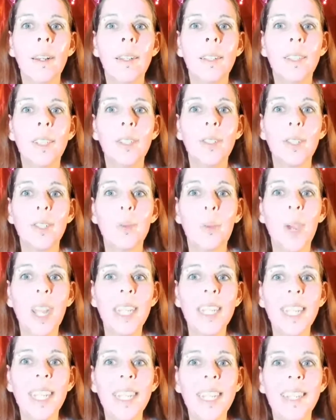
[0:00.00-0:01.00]
You just
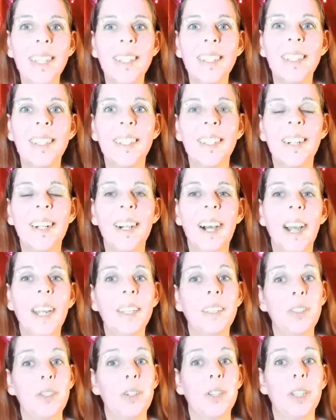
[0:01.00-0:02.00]
winged it? I
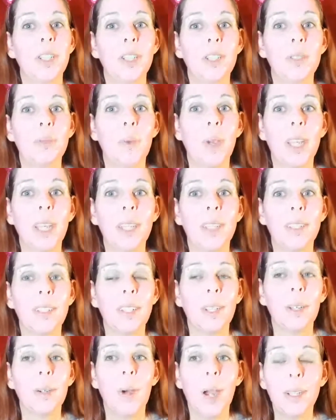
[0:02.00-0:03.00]
usually just wing it
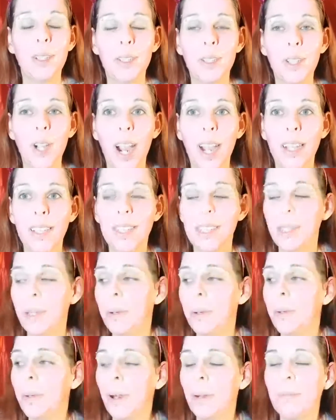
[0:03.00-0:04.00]
too. I try
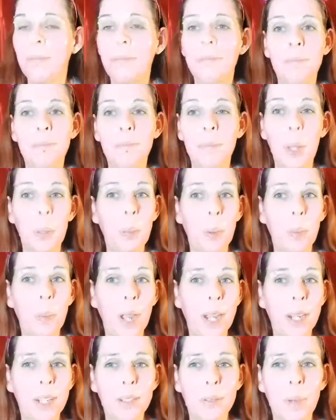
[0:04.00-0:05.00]
to be
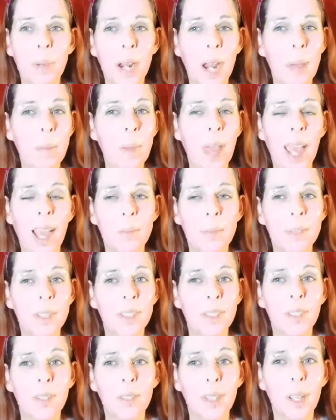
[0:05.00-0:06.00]
prepared, but I'm
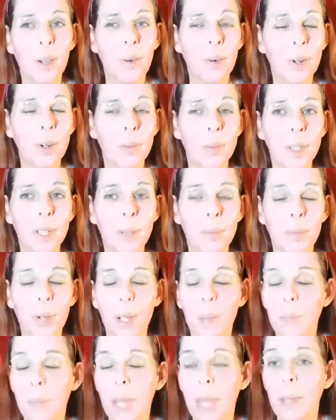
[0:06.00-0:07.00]
absolutely horrible
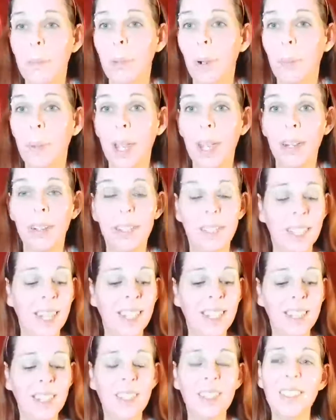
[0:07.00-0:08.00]
at being prepared. And
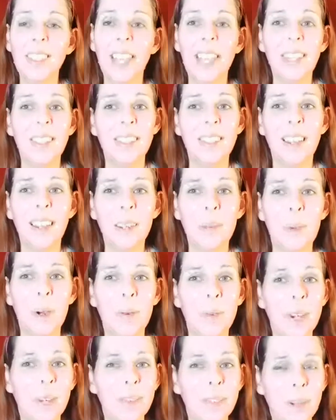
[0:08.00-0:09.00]
I just kind of talk
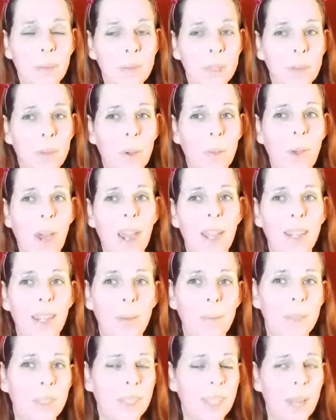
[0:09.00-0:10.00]
about whatever comes to my mind.
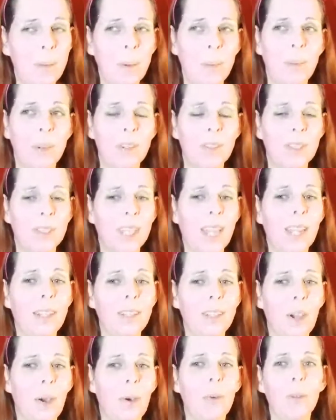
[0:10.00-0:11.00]
I'm the type of person
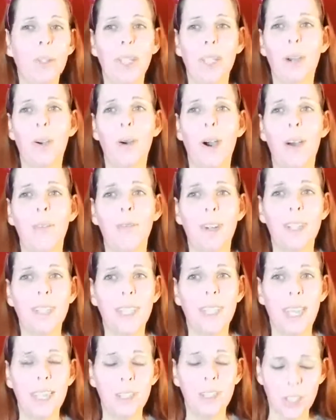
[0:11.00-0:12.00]
I totally go off
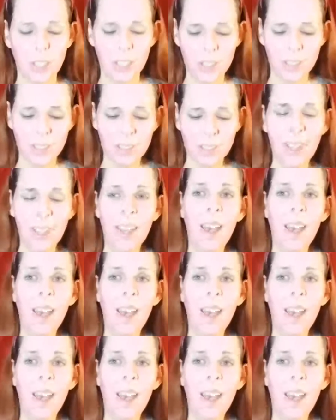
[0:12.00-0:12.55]
on tangents.